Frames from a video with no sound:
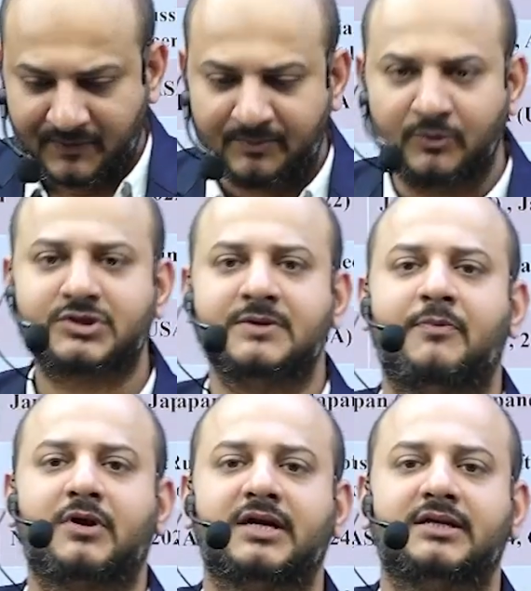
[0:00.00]
most
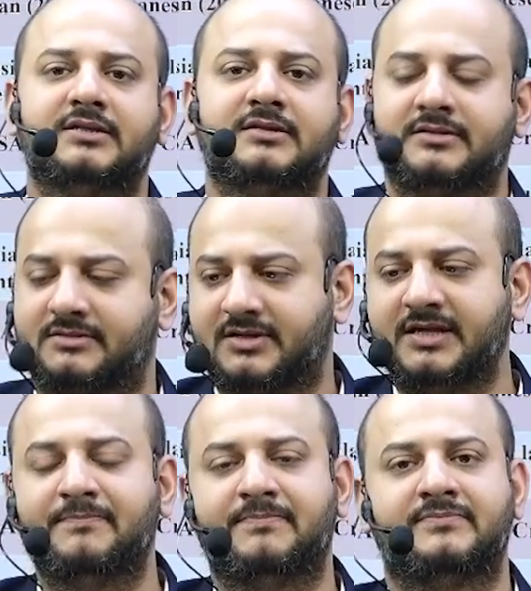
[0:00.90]
important
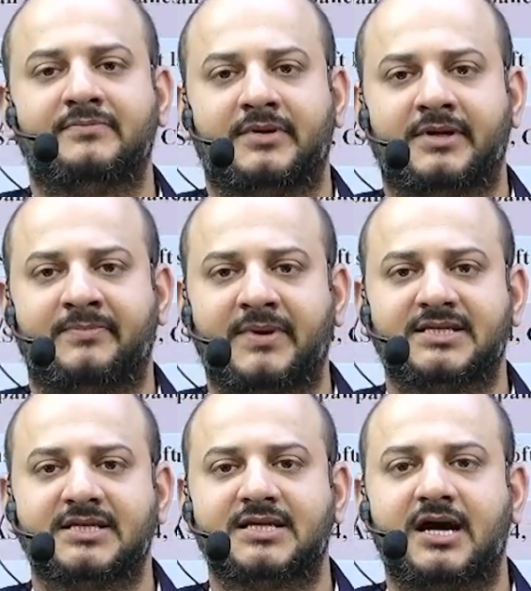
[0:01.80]
three
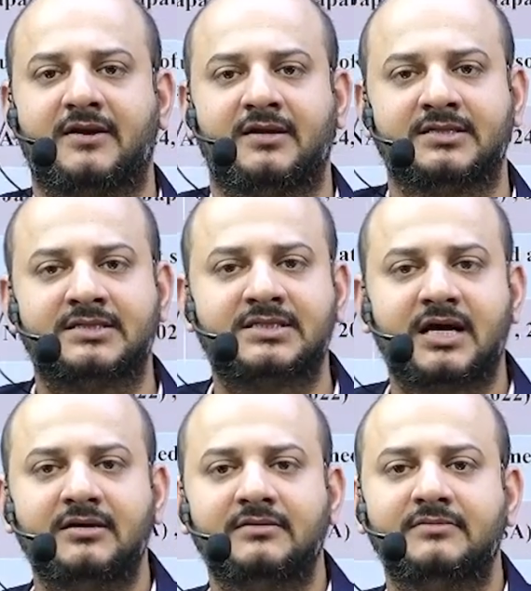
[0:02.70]
places are Sun,